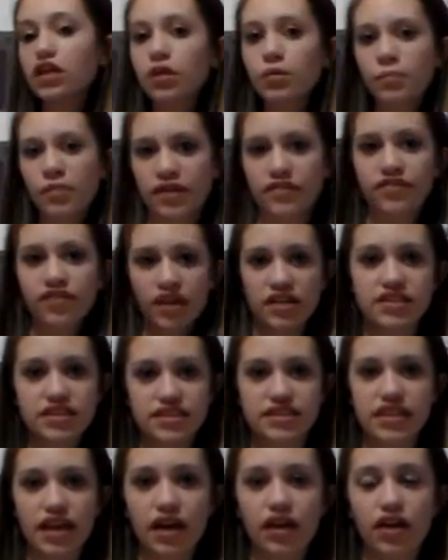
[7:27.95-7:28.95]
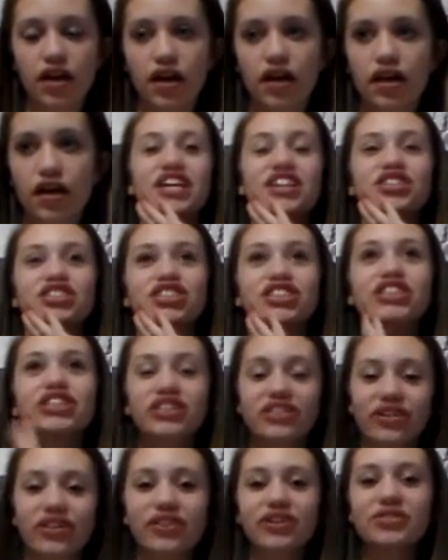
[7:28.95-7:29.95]
My friend Sarah, she
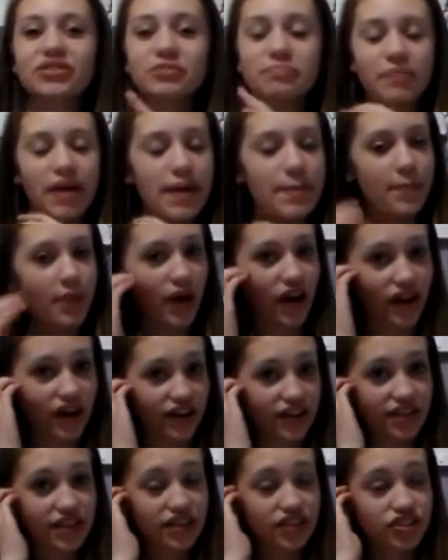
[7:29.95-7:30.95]
learned my part.